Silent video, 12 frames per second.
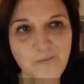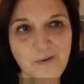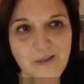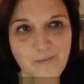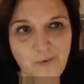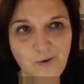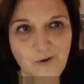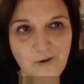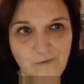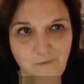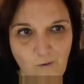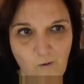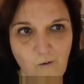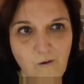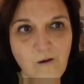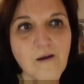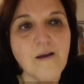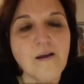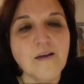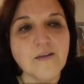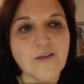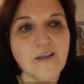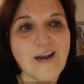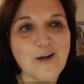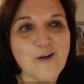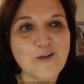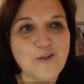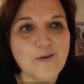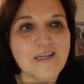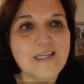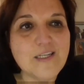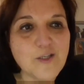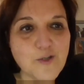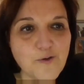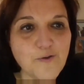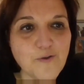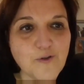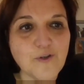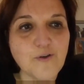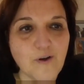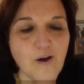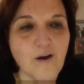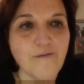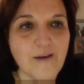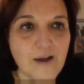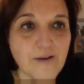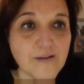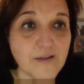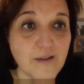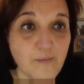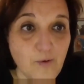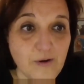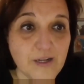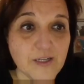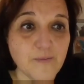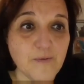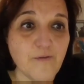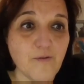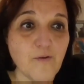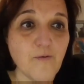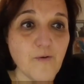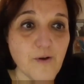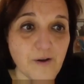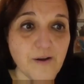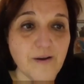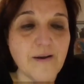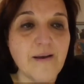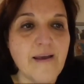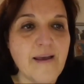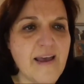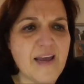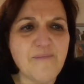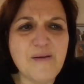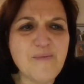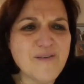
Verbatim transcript: be in the pool at four. So that I could do at least two to two and a half hours in the mornings before work. Summer and,